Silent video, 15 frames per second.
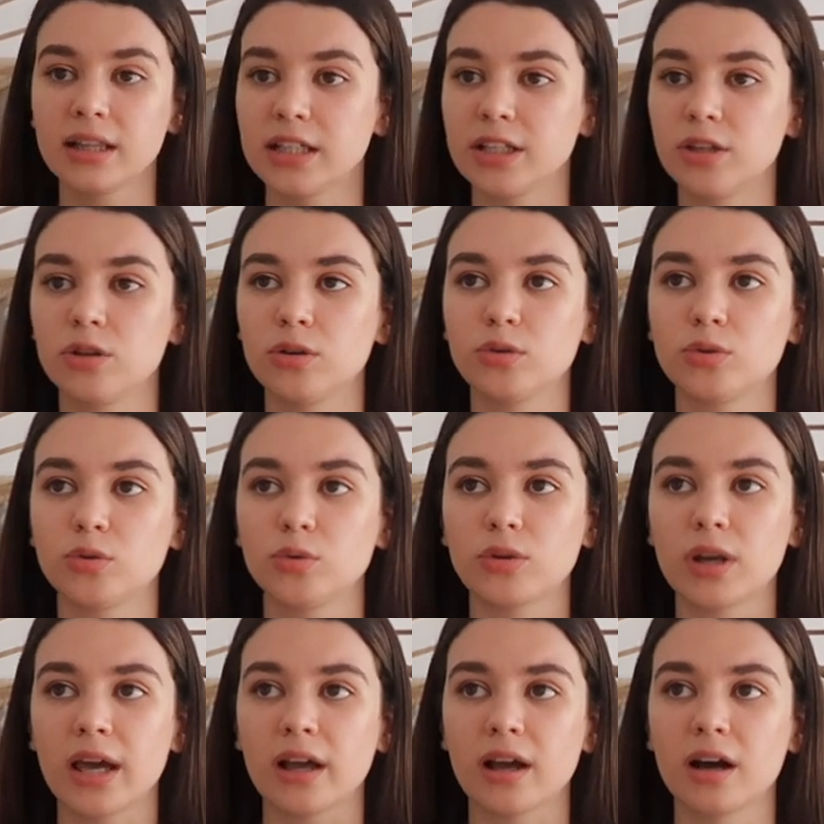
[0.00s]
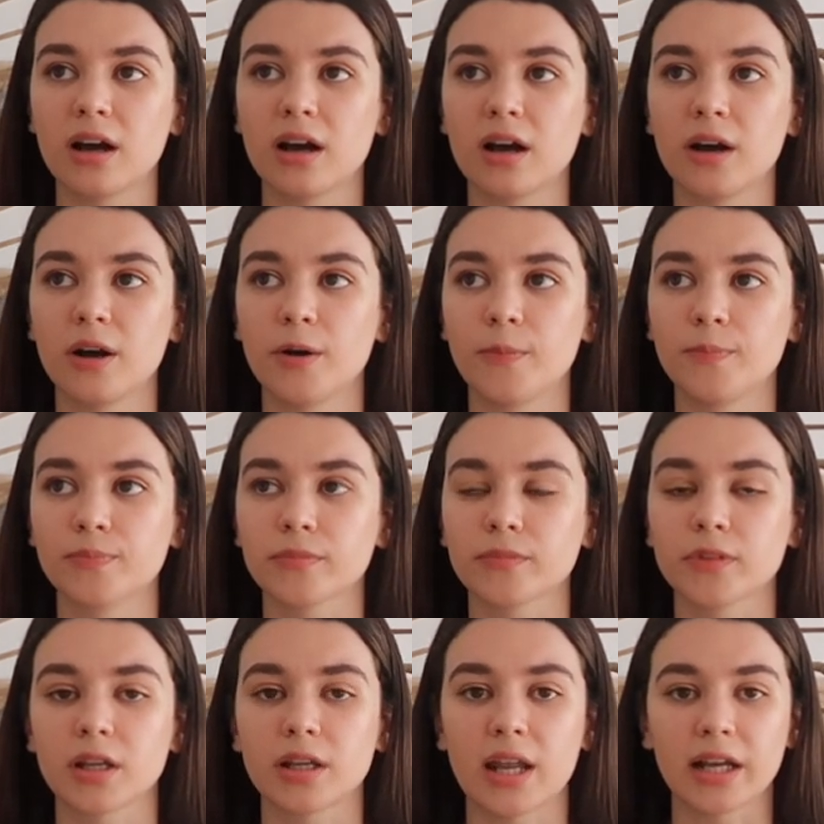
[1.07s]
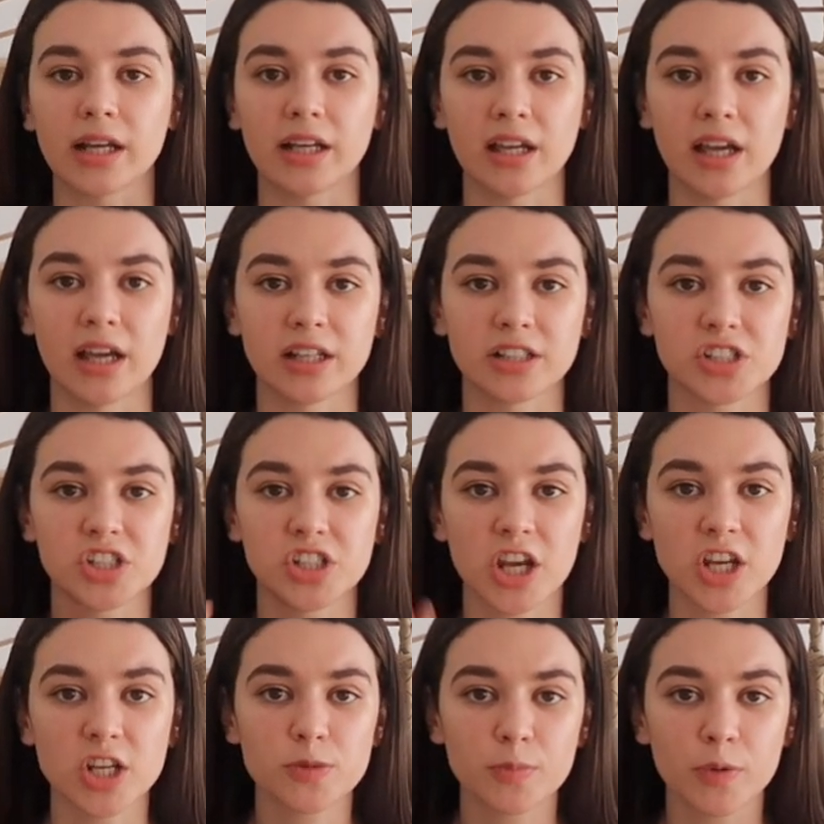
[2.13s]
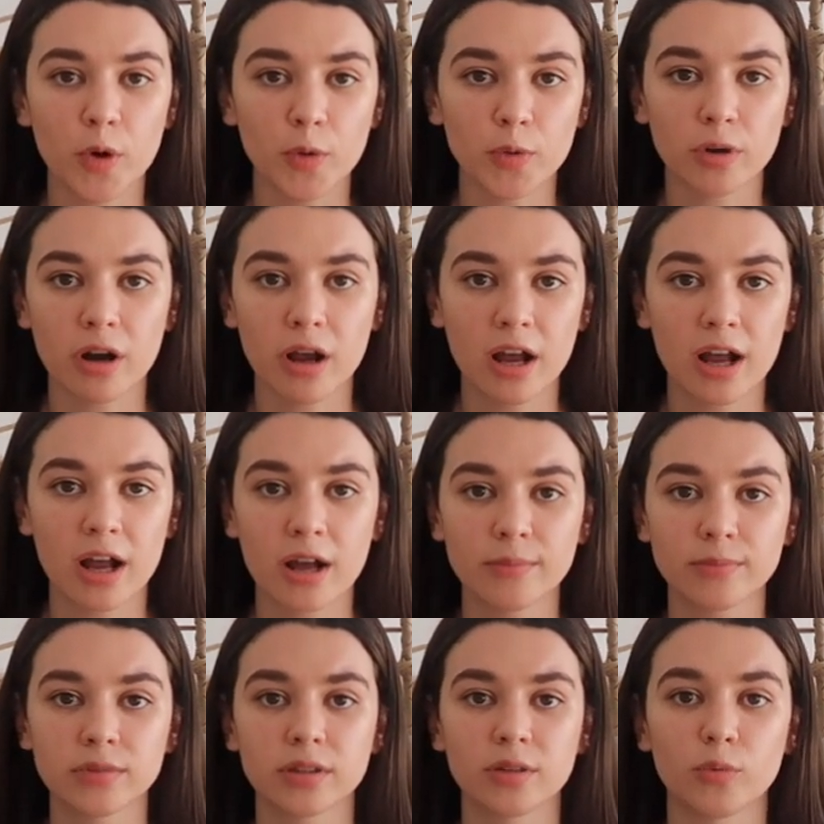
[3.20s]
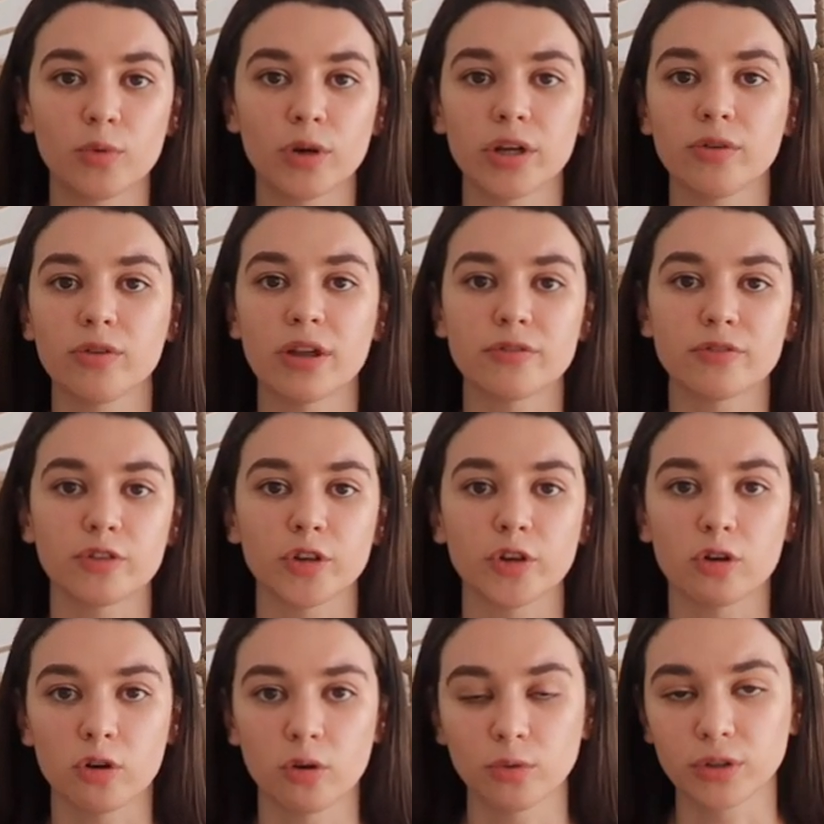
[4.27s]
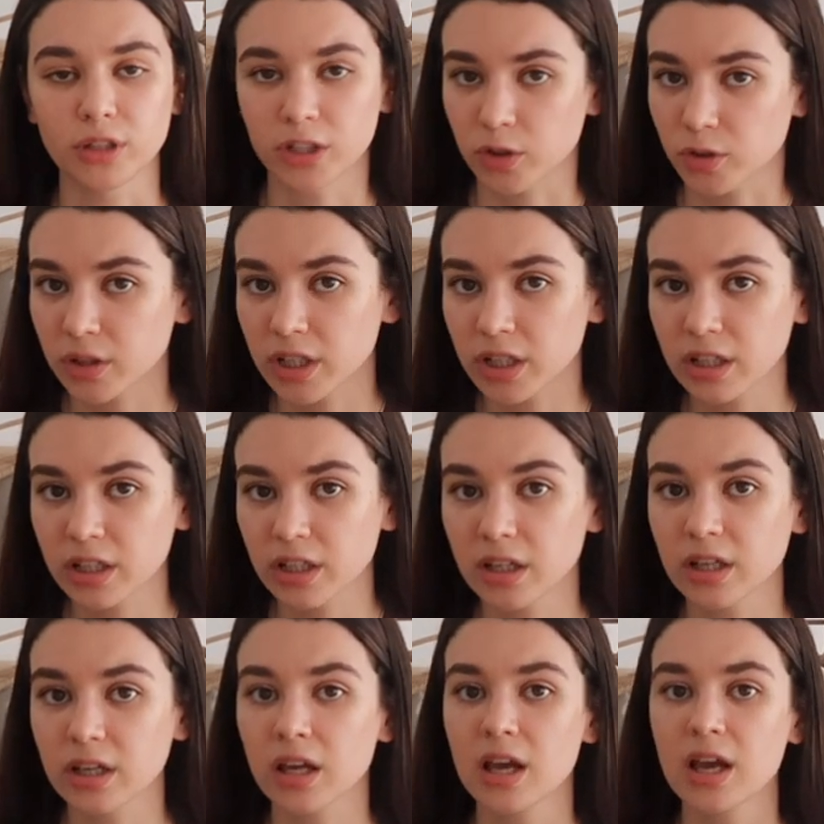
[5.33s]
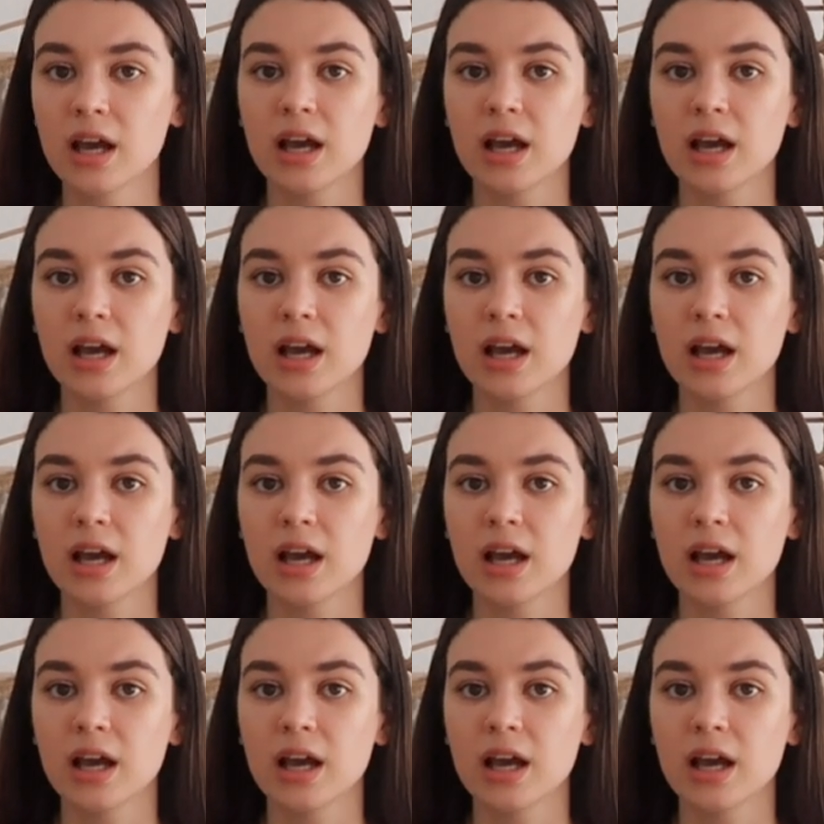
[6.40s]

Did you do like a exchange program? Were you there for your whole degree?